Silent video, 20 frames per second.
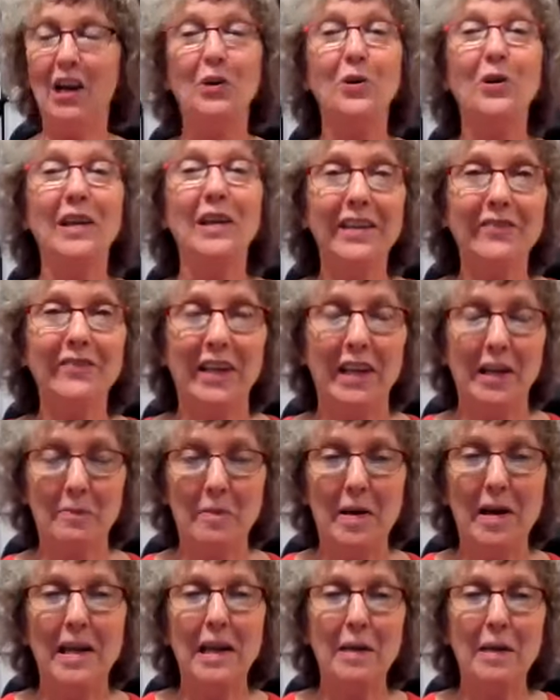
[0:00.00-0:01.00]
Good
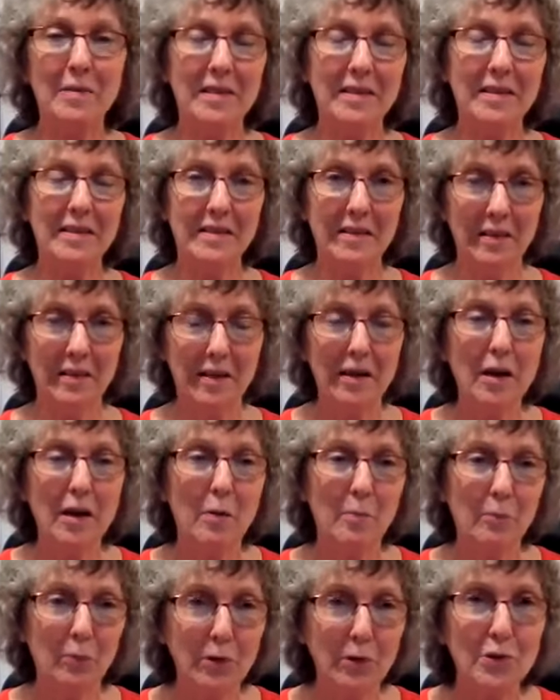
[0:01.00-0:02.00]
evening. My name is Cecilia
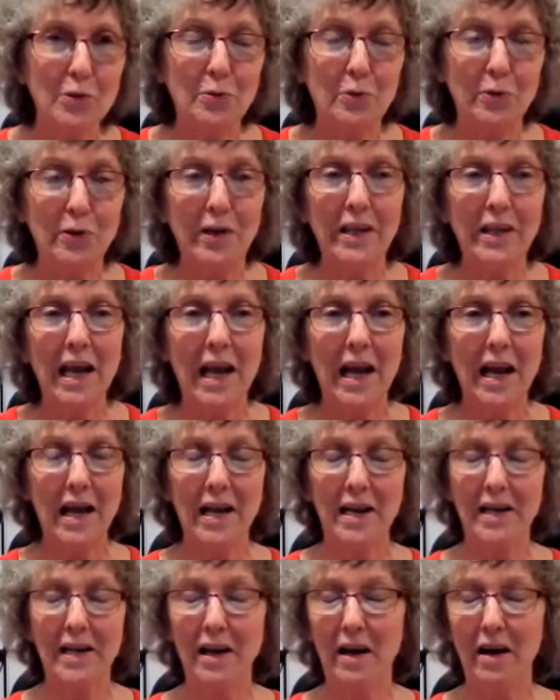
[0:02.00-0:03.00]

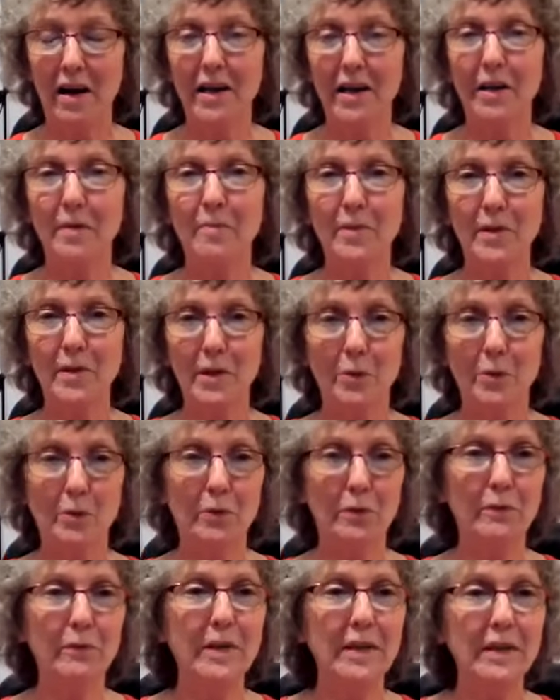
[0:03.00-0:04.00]
and I am the
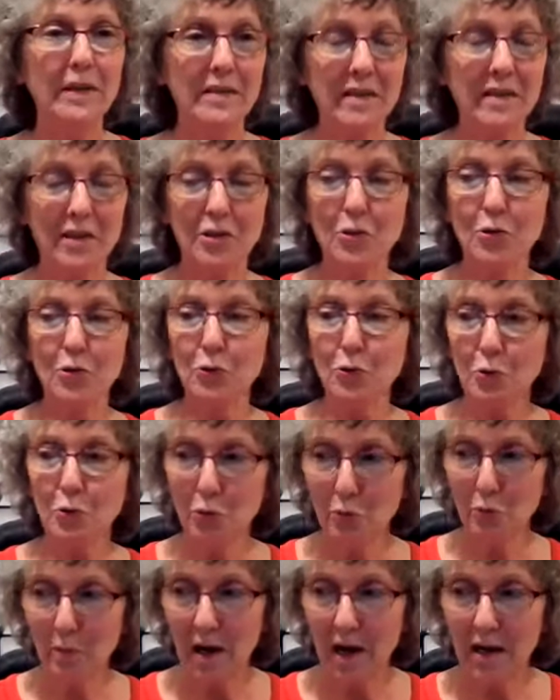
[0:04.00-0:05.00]
owner of the Essential
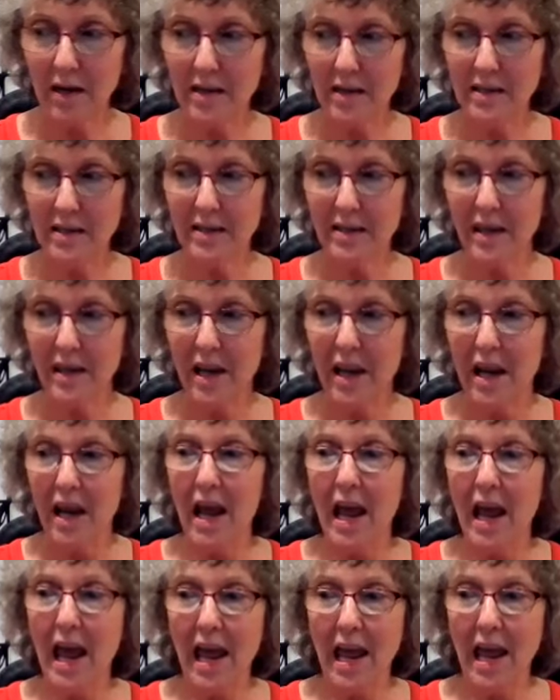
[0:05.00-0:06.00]
Toolbox,
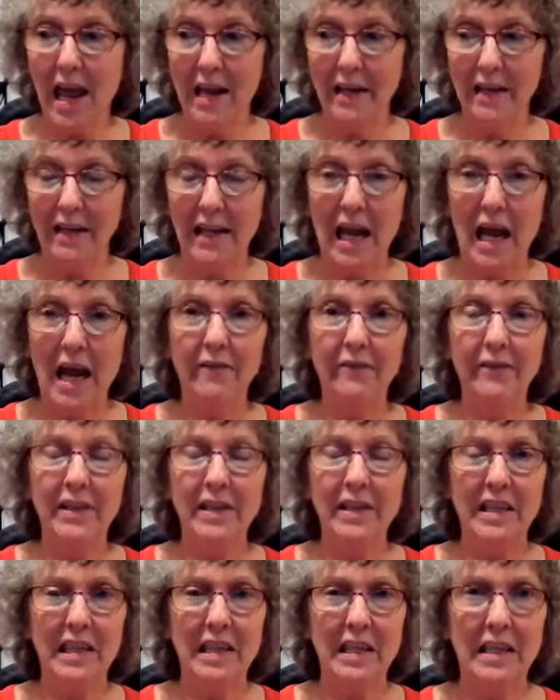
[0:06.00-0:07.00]
an
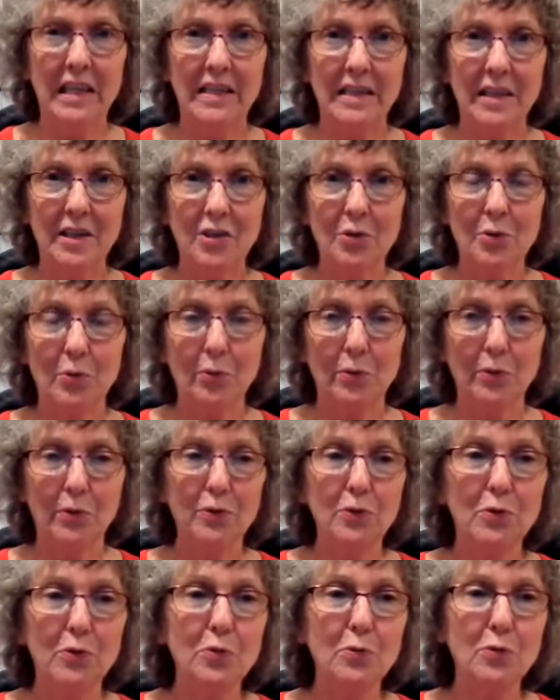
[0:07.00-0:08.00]
avid essential
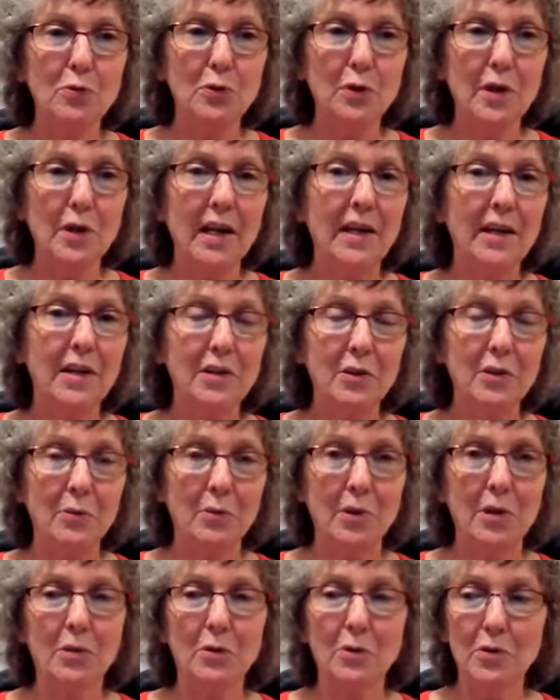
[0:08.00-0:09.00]
oil user and a
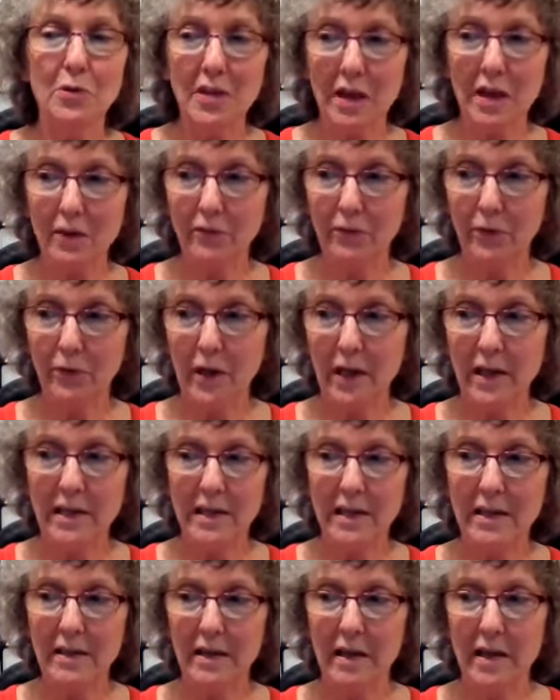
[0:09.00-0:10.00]
do-it-yourselfer. And
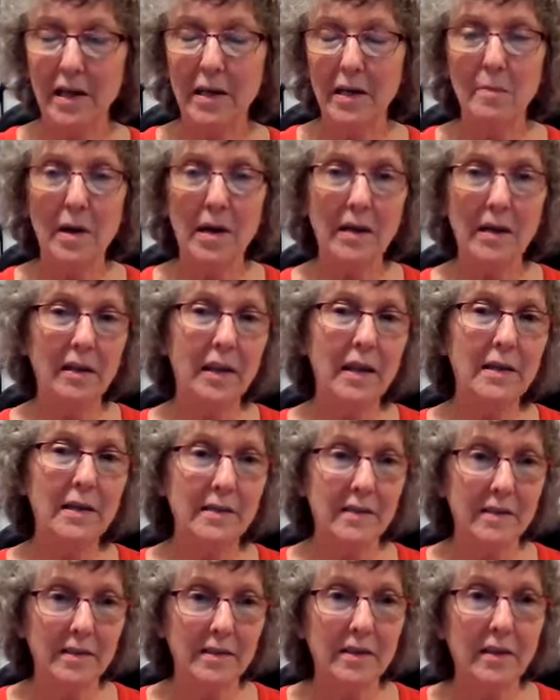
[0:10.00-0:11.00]
tonight my
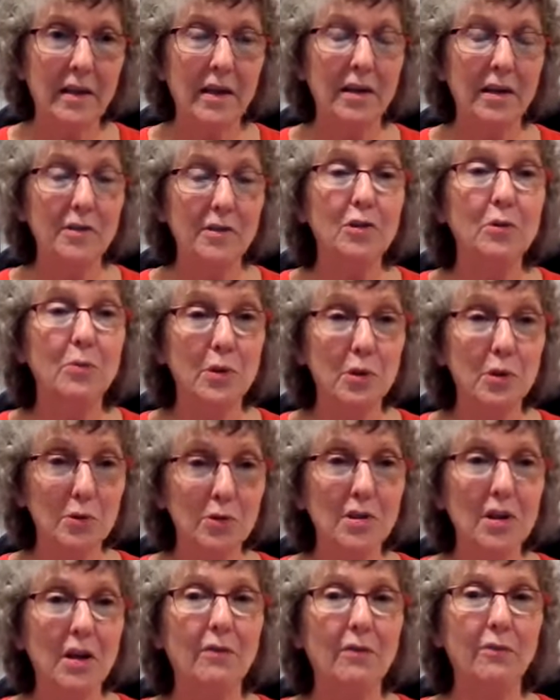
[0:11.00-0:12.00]
class is
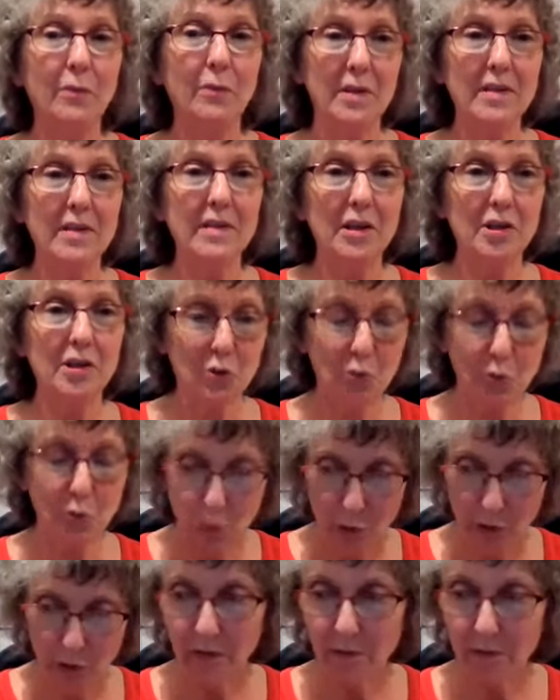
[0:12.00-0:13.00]
do-it-yourself with
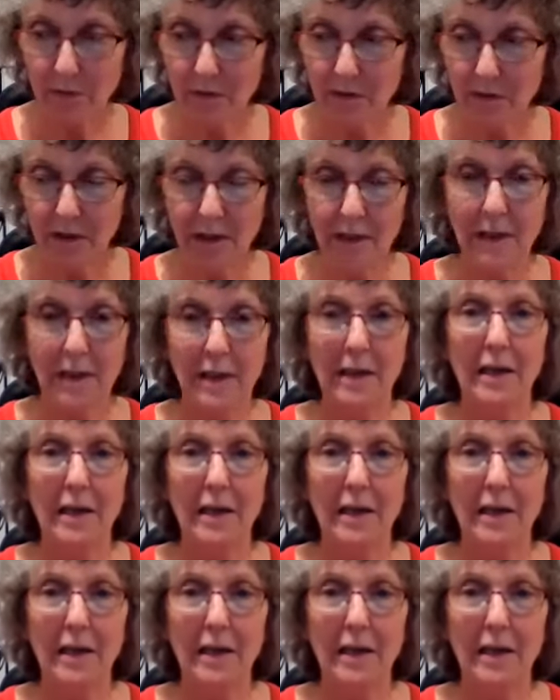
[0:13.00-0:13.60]
essential oils.